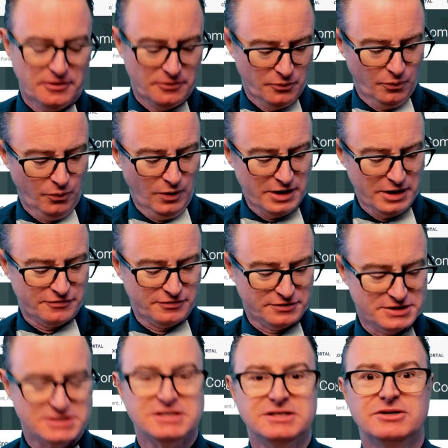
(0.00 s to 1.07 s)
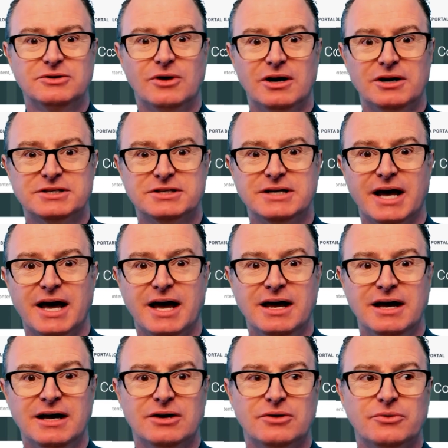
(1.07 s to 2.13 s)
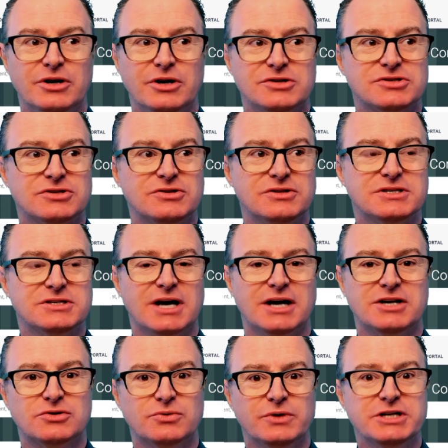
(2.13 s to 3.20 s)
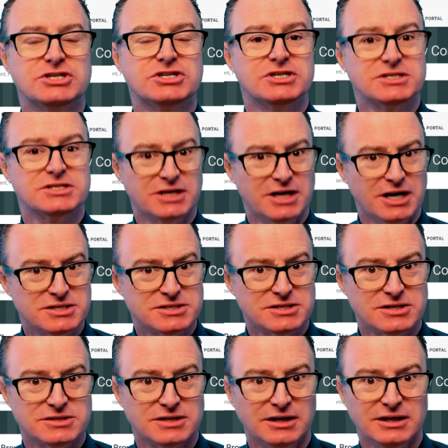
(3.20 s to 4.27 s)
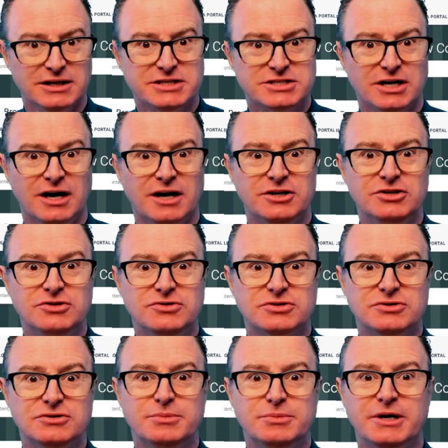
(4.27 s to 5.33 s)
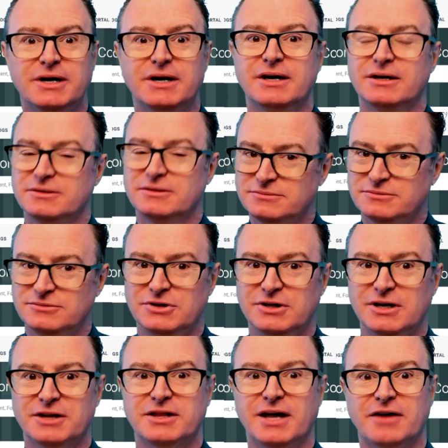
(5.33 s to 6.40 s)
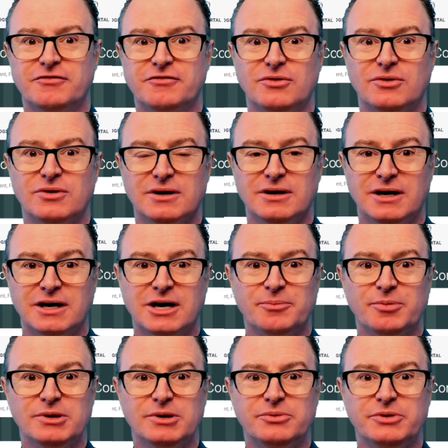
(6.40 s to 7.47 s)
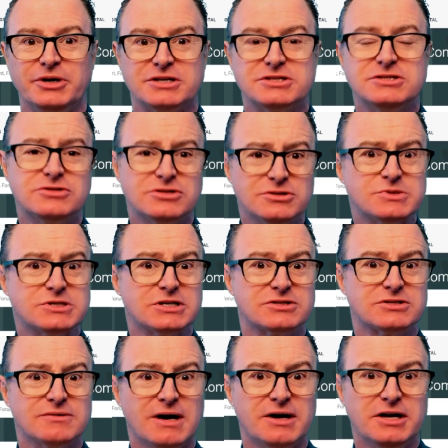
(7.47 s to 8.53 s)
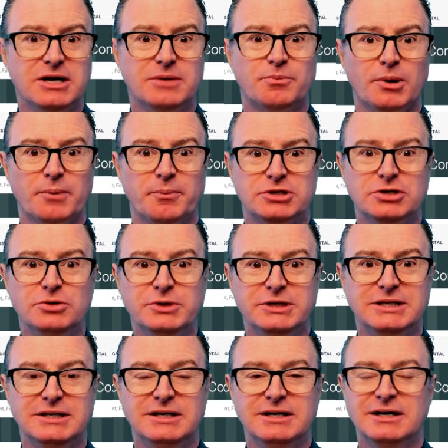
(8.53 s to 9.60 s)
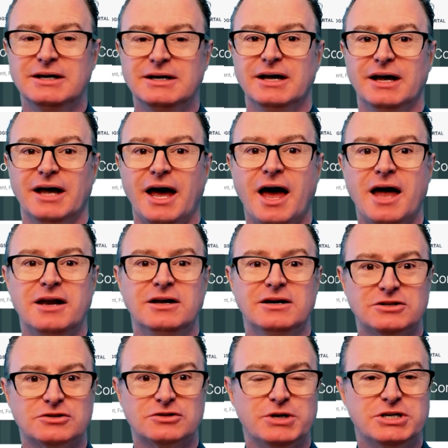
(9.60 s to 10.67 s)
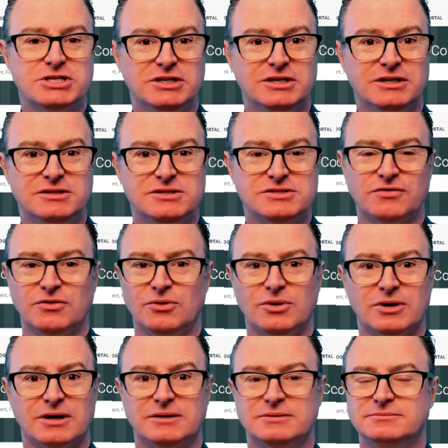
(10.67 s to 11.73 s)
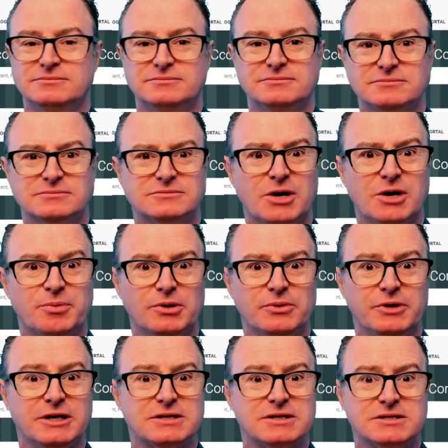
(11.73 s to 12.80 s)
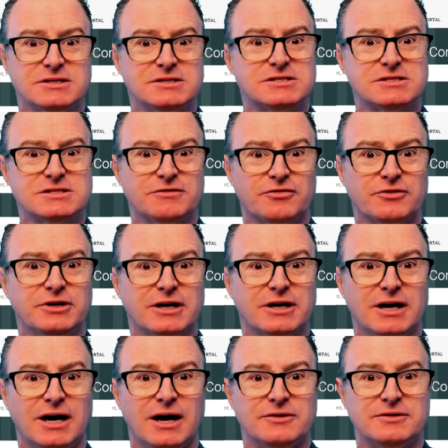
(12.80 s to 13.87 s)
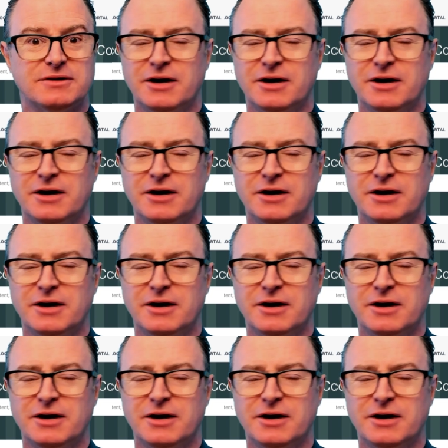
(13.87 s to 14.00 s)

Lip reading: Wonderful to see you all today. We also do this on Twitch, just in case there's a glitch on YouTube. You got that for a couple of weeks. YouTube sticks around in perpetuity, and Twitch is for a couple of weeks because it's the free account.